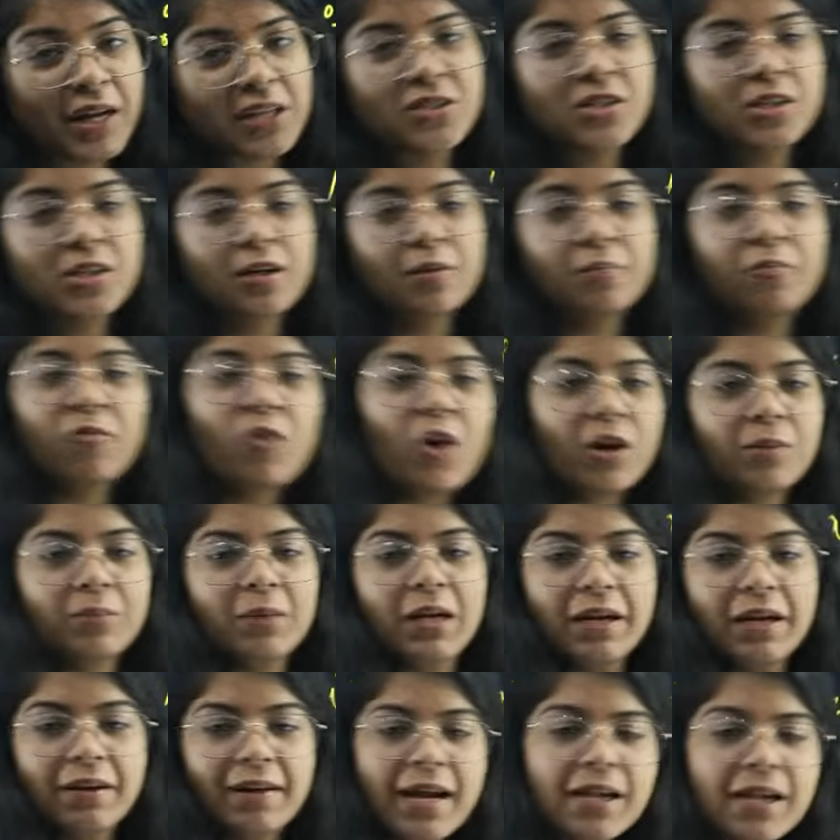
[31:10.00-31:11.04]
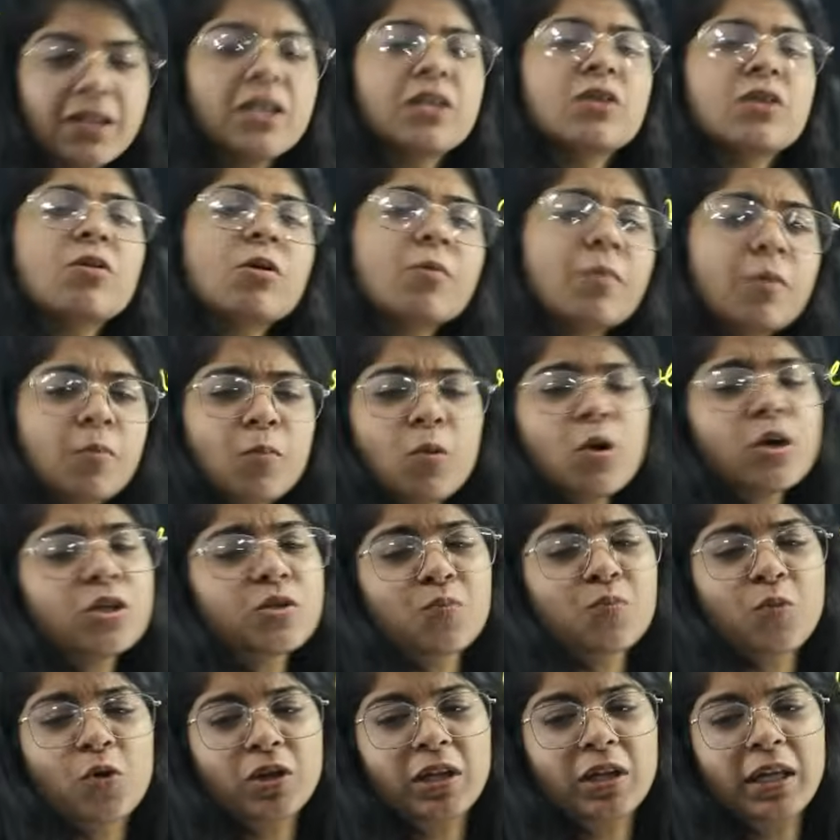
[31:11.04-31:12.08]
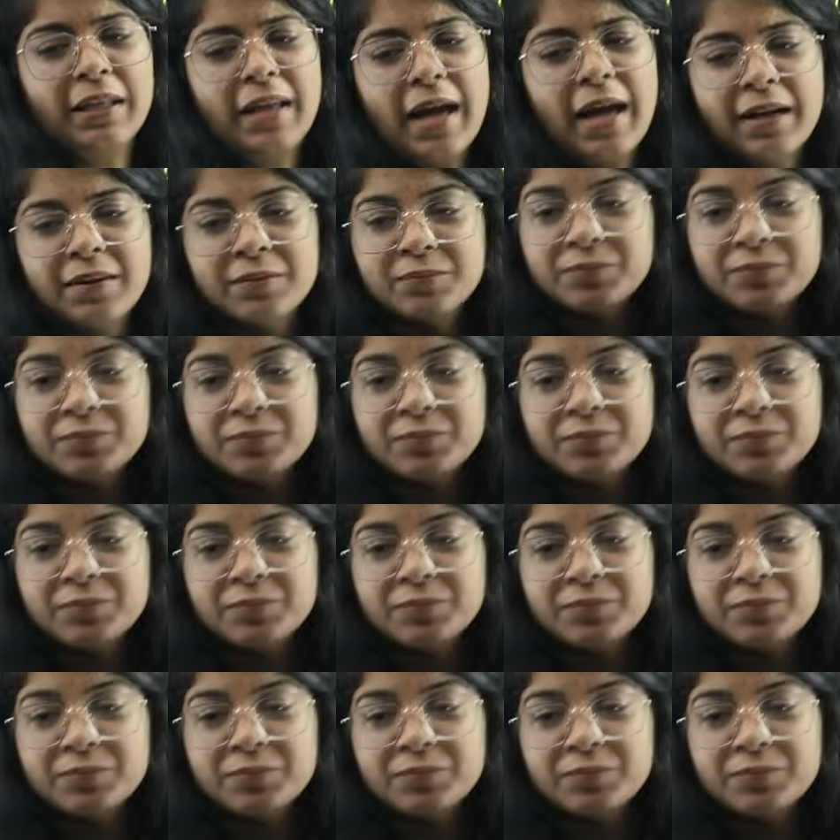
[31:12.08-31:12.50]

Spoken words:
in 1 minute, right? It will be much more than that.